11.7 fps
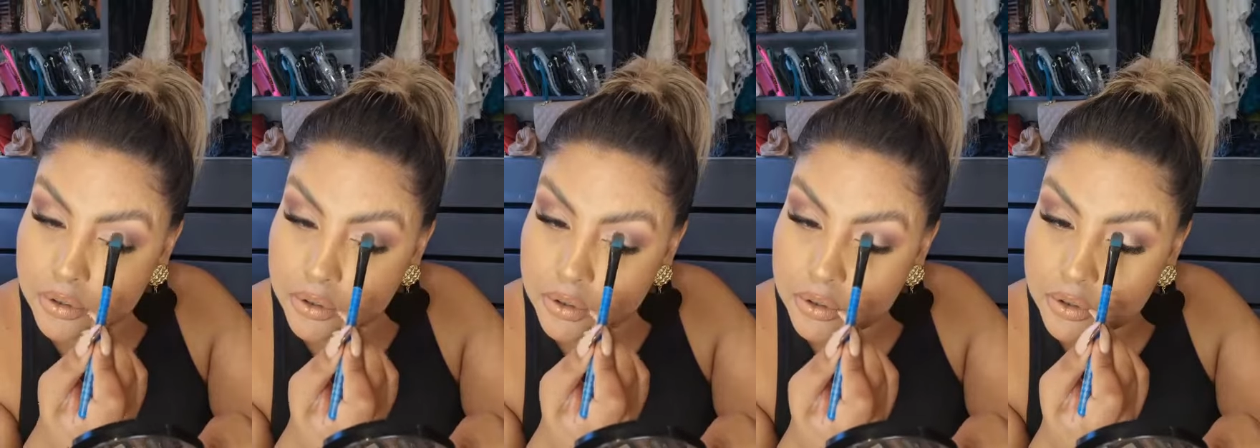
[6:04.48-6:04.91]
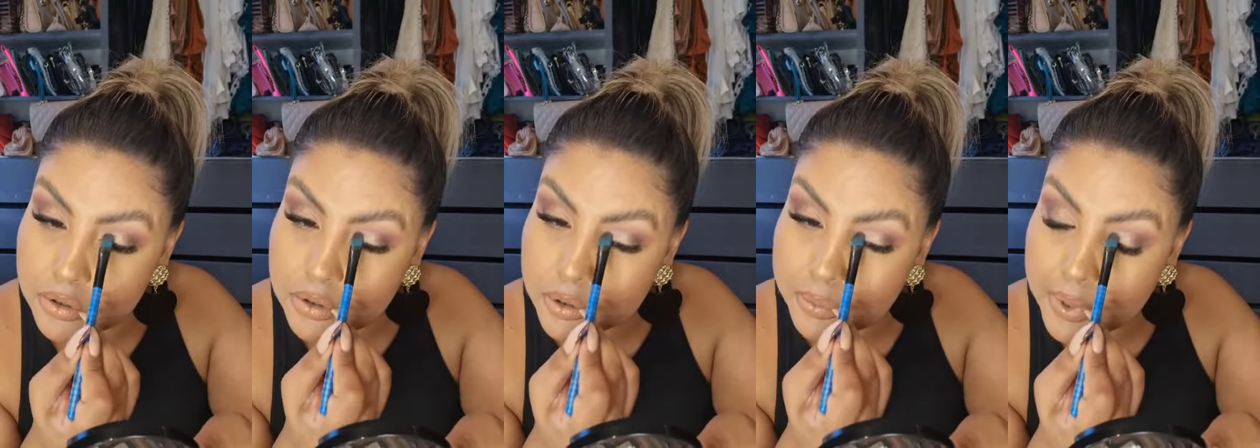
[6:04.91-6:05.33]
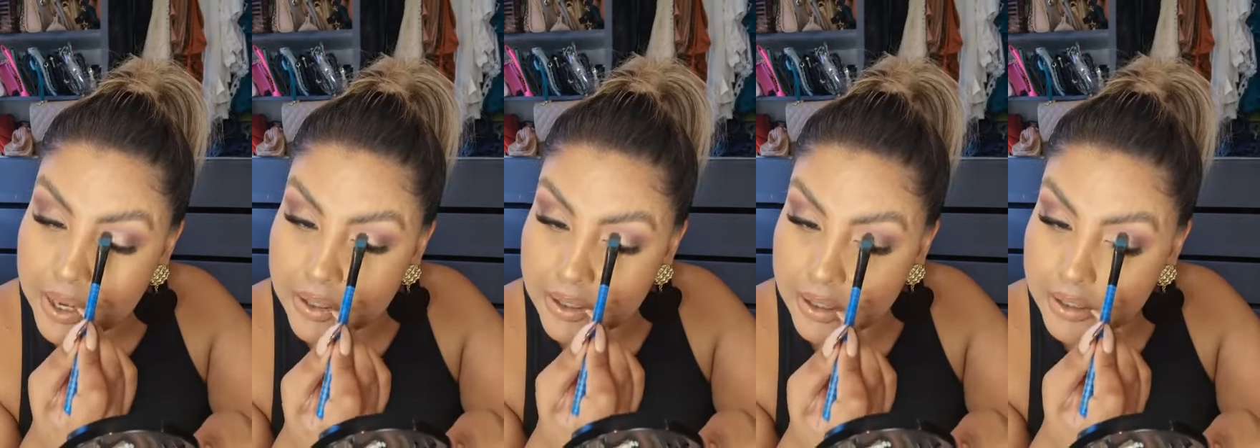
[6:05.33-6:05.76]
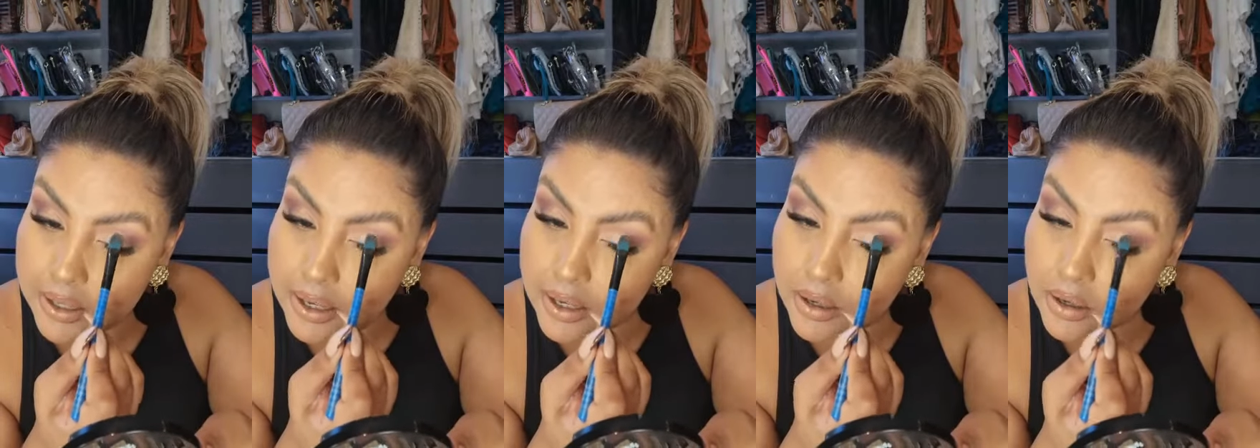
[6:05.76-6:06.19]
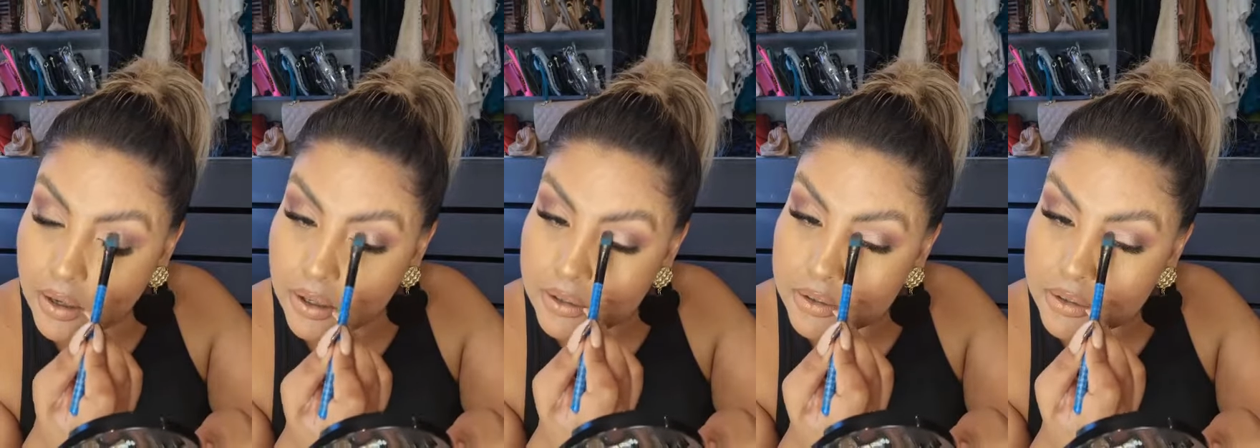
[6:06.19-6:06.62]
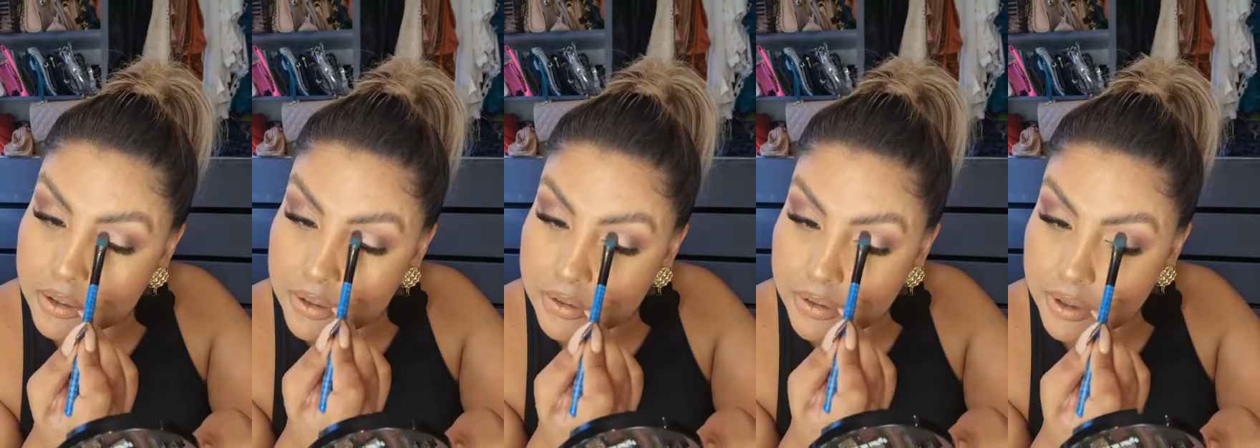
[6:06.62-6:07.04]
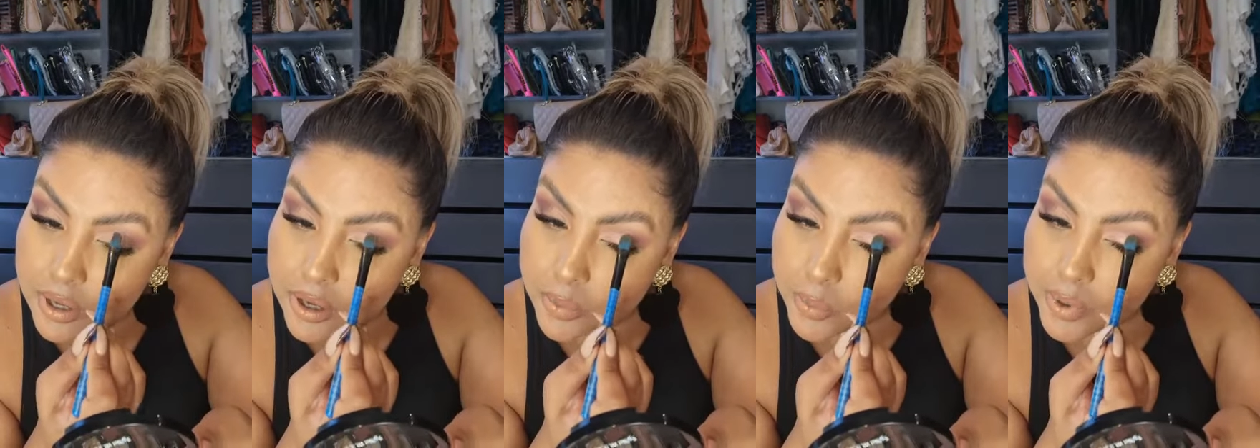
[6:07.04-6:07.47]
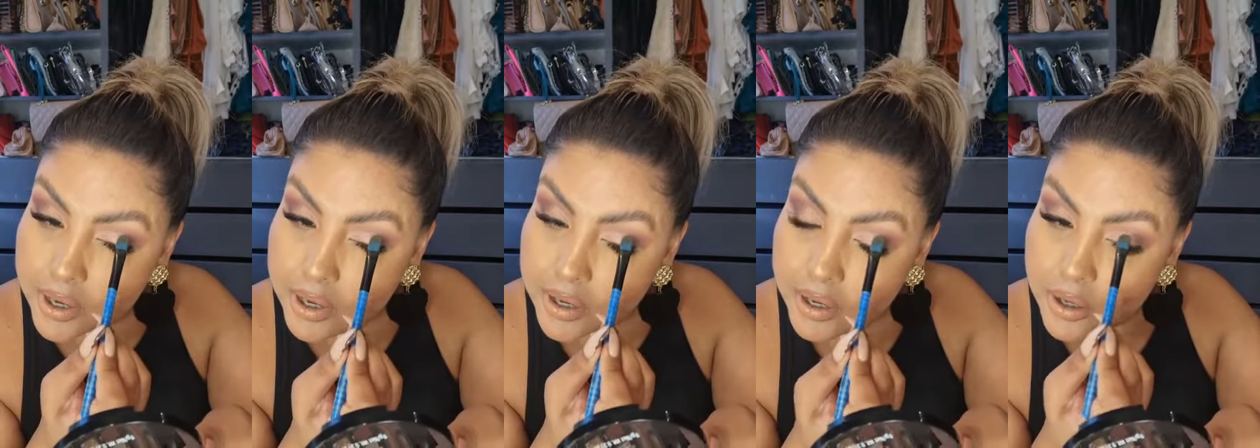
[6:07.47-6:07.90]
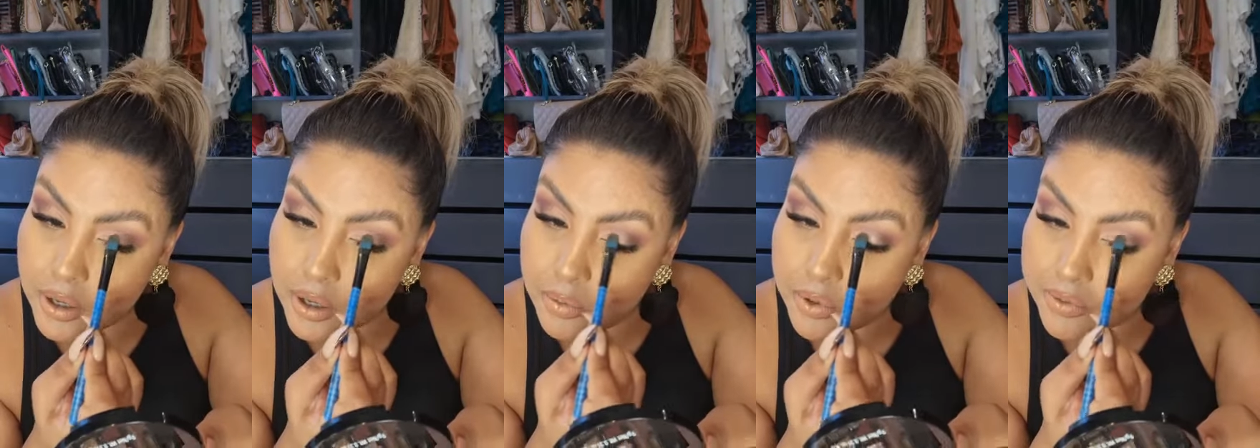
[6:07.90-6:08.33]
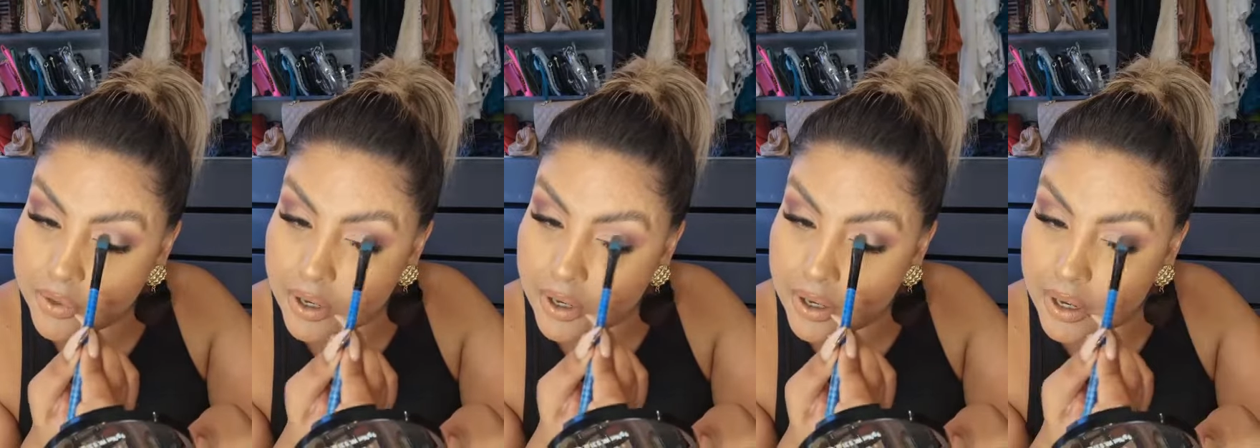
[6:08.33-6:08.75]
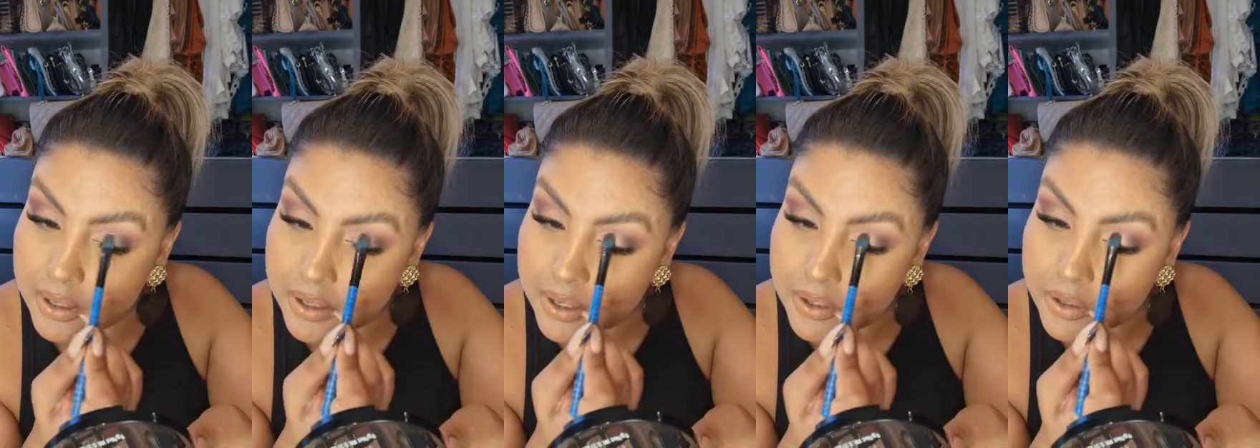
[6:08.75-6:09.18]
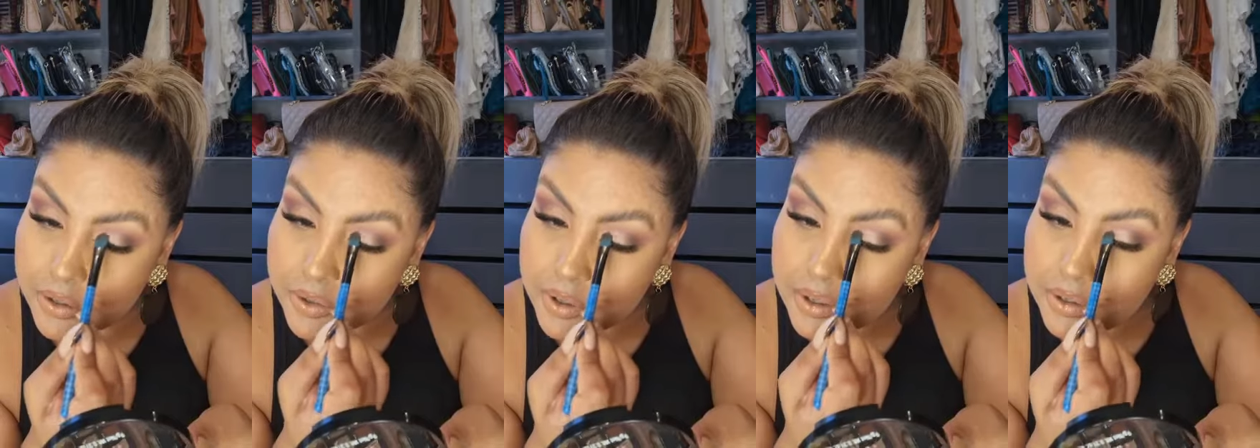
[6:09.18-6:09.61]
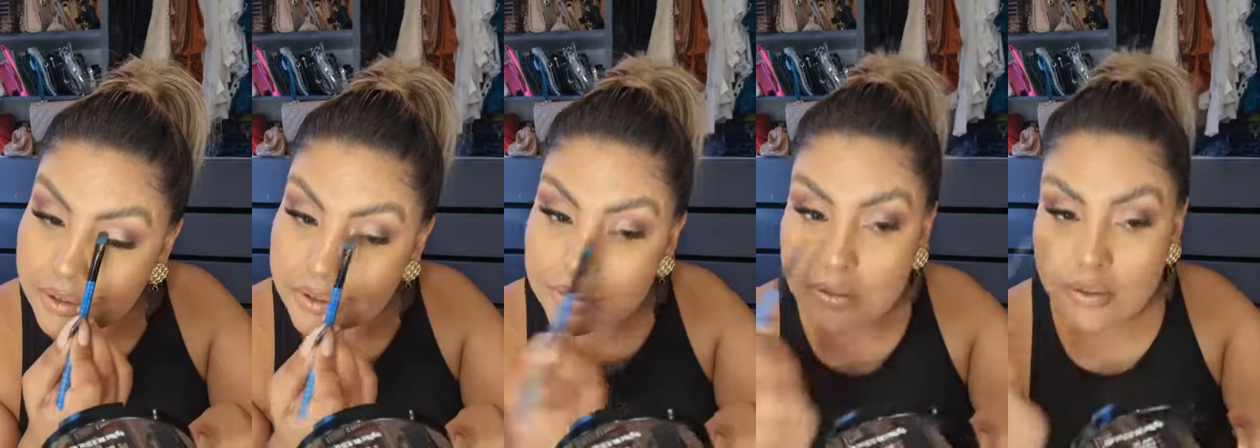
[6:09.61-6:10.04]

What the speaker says: just to pat that color on, just there where we've now cut that crease,